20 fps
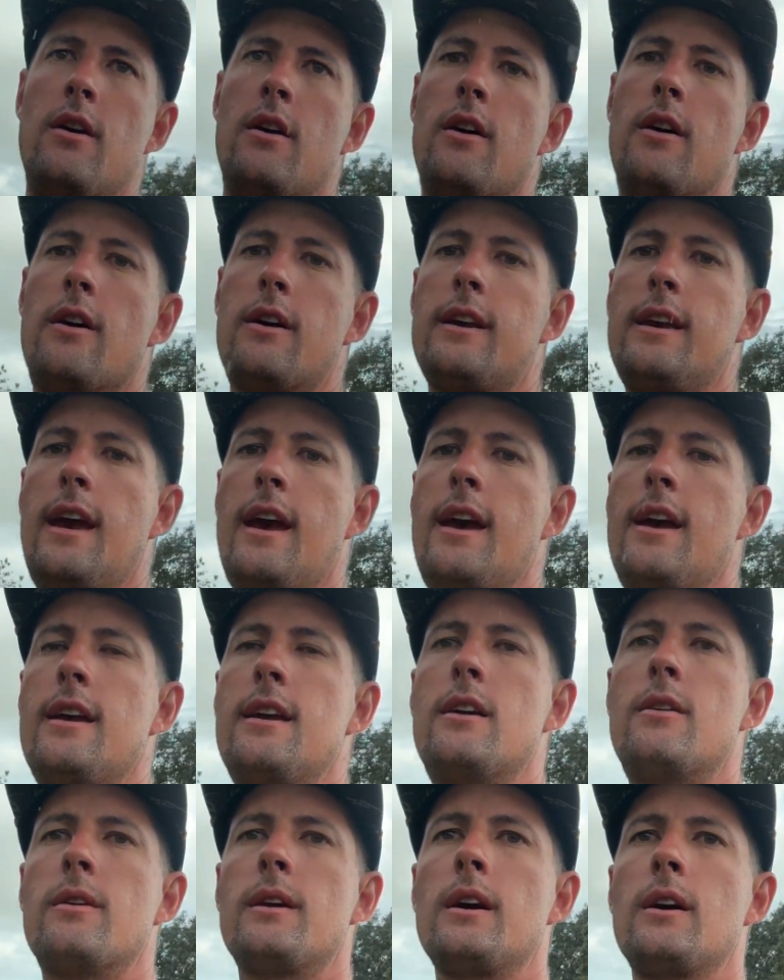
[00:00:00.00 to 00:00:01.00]
Okay,
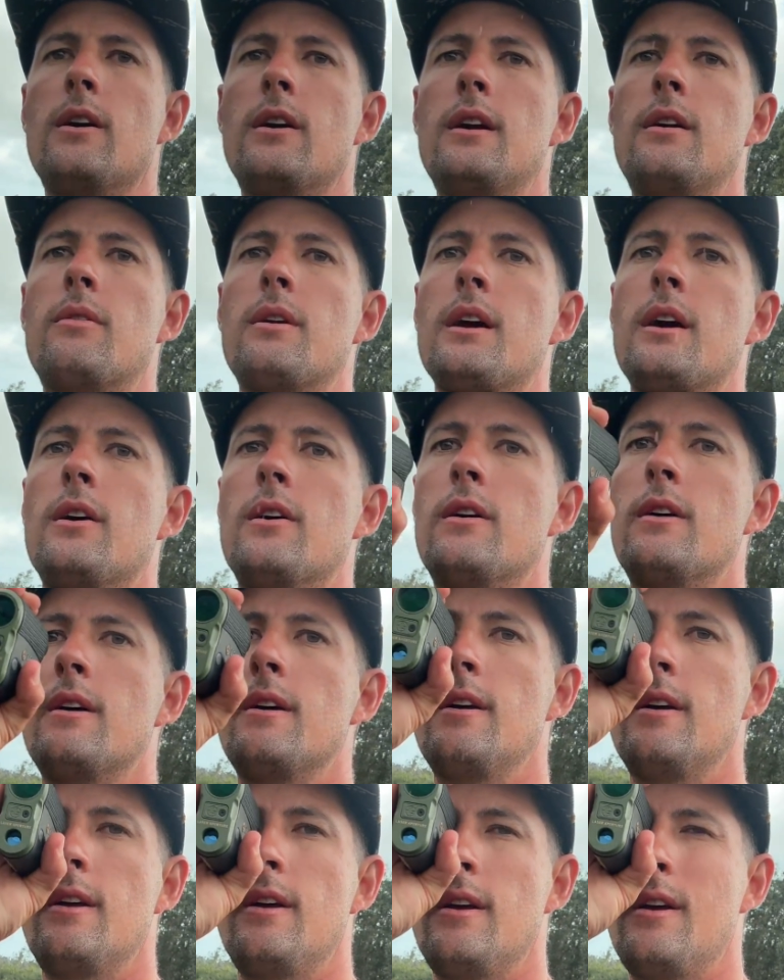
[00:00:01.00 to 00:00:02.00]
here we go.
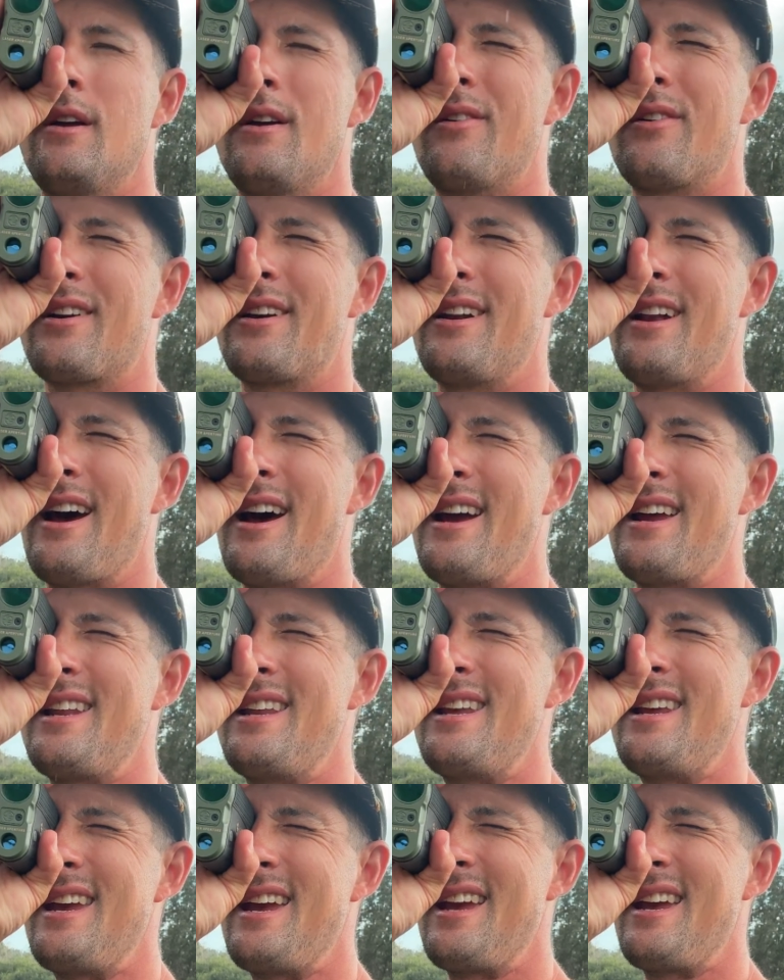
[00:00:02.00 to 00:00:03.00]

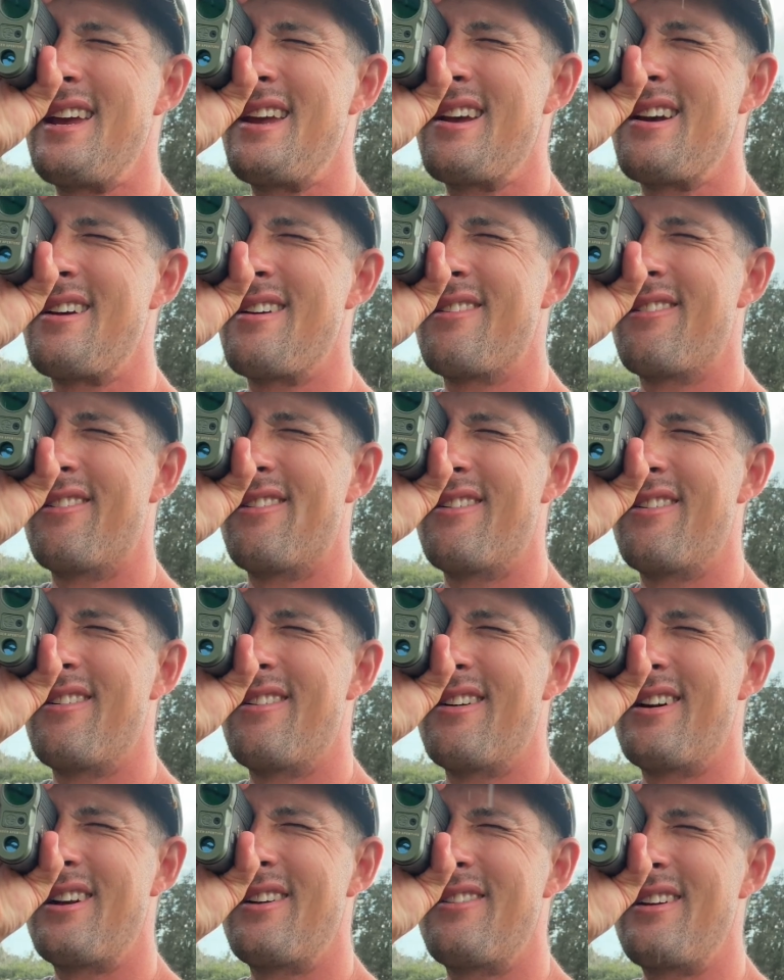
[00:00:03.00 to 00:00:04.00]
98.
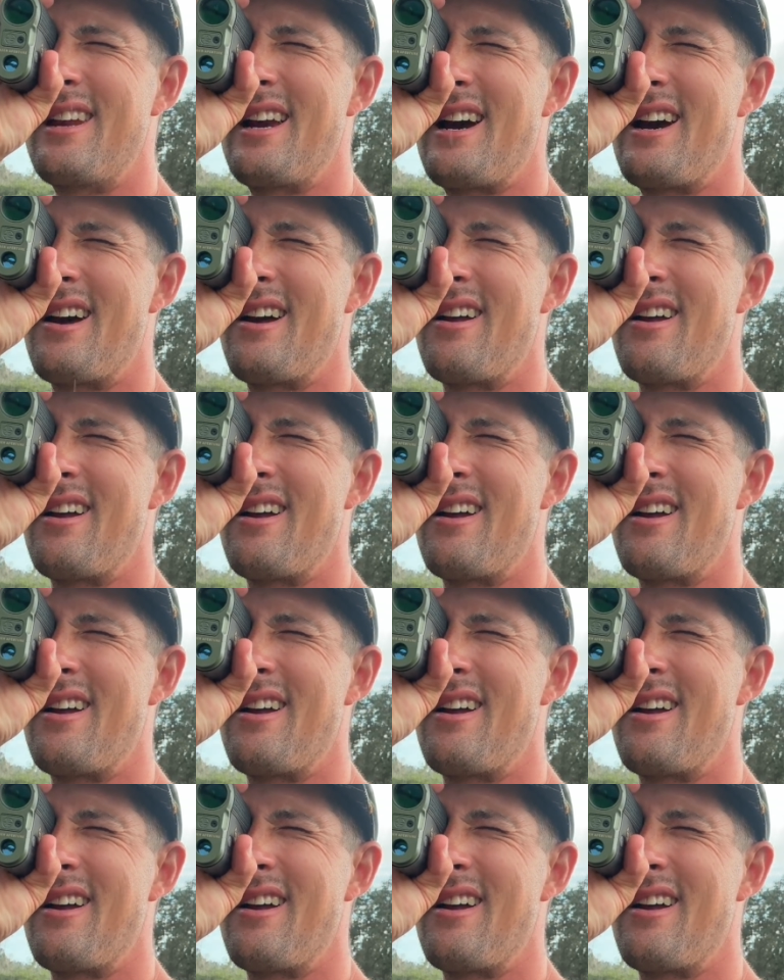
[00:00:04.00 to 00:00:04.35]
What are we at?